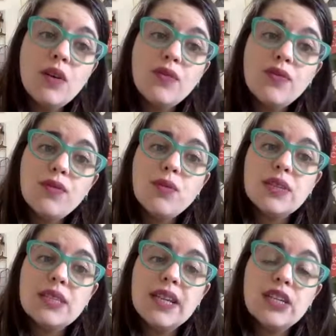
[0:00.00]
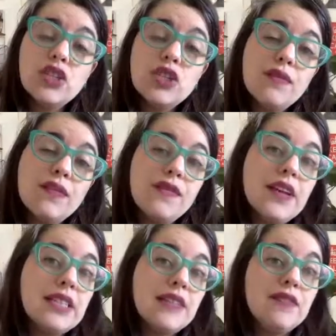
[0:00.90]
go through a selection of
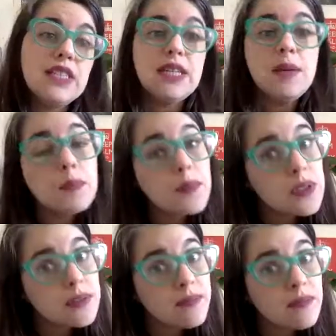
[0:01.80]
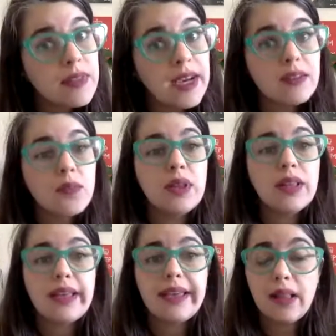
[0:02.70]
effective tips that will
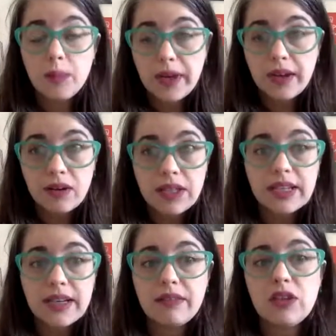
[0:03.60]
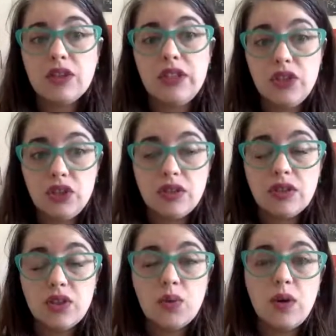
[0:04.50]
help early career teachers
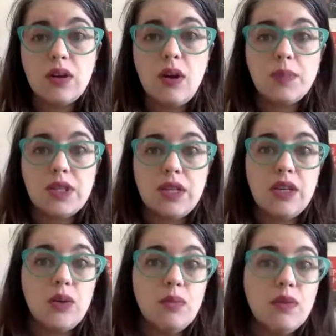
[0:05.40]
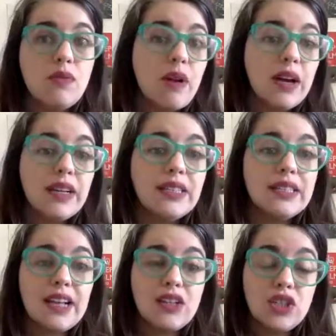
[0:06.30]
to adopt a human rights
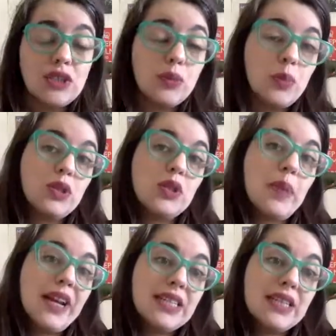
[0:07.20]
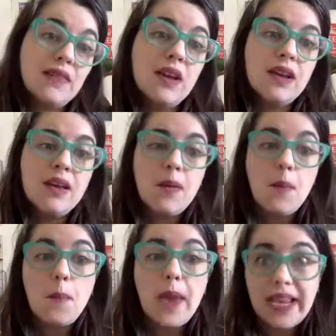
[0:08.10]
and gender perspective
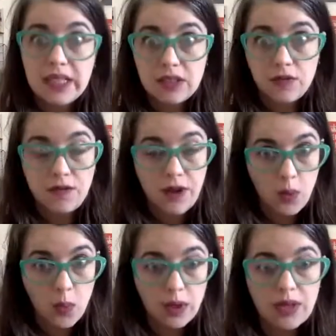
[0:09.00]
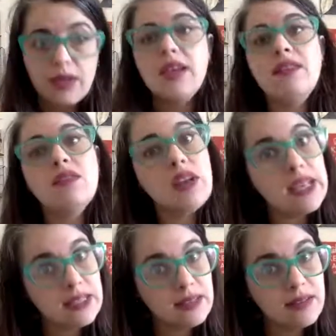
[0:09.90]
based framework in their
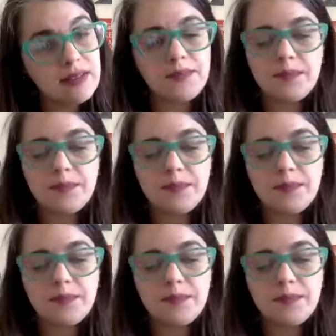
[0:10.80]
lessons.